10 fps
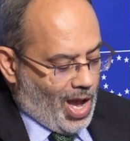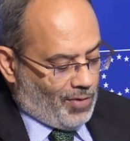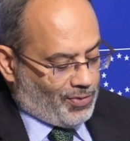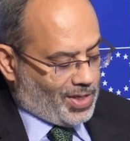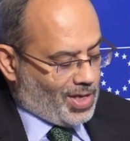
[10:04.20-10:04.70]

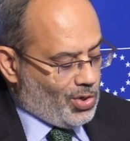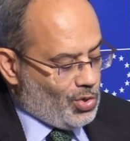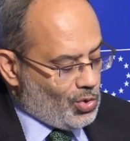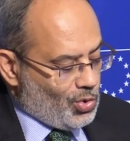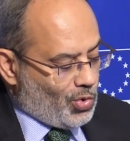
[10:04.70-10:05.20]
Africa
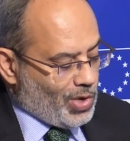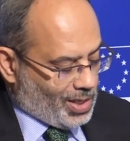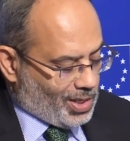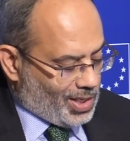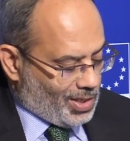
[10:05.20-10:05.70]
grew
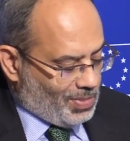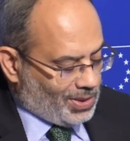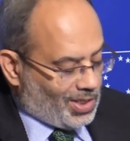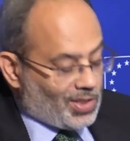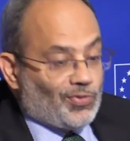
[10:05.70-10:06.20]
quickly
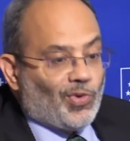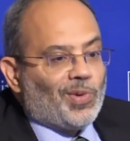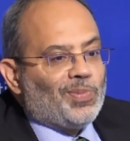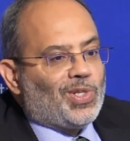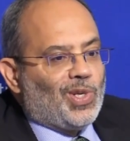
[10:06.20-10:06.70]
but
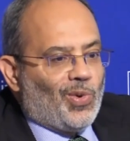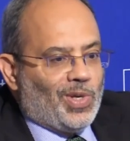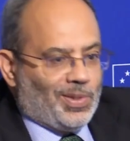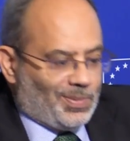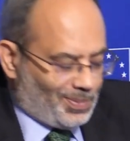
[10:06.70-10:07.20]
transformed
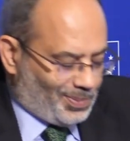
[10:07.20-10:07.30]
slowly,